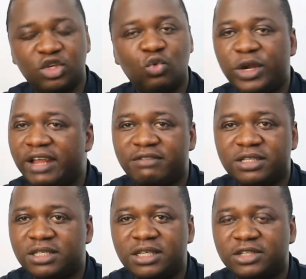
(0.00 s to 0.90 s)
You will never
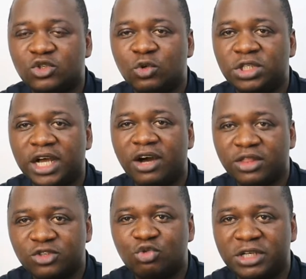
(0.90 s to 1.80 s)
see a soldier
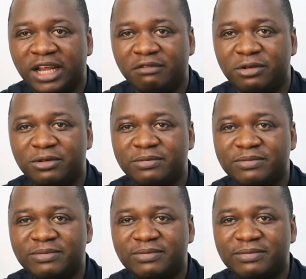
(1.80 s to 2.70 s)
on the street level
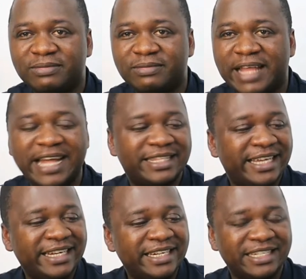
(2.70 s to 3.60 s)

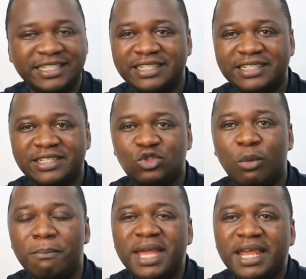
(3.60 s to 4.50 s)
attending
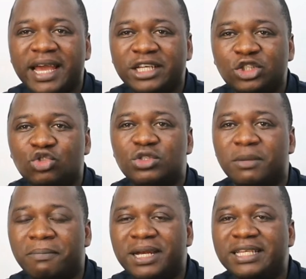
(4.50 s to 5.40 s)
to many issues
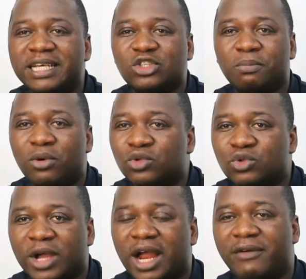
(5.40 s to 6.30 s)
the police are
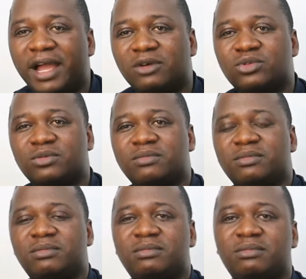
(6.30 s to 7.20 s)
supposed to carry out.
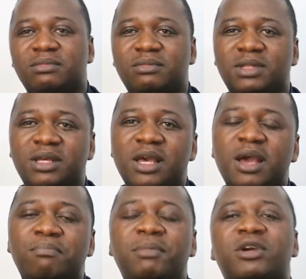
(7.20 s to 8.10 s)

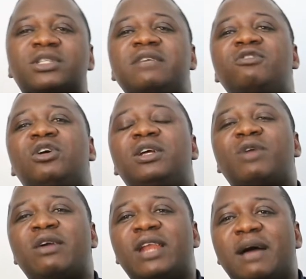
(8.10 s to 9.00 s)
But because even on a
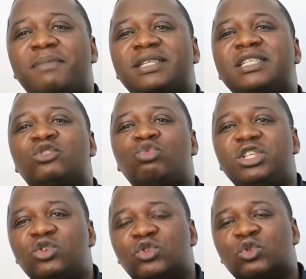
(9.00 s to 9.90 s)
regular basis, we
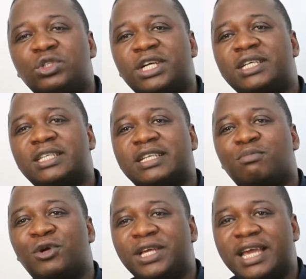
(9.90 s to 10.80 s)
use soldiers as
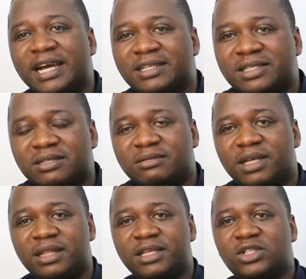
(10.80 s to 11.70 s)
bodyguards
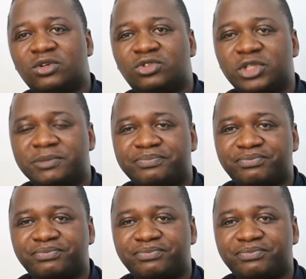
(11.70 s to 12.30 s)
in this country.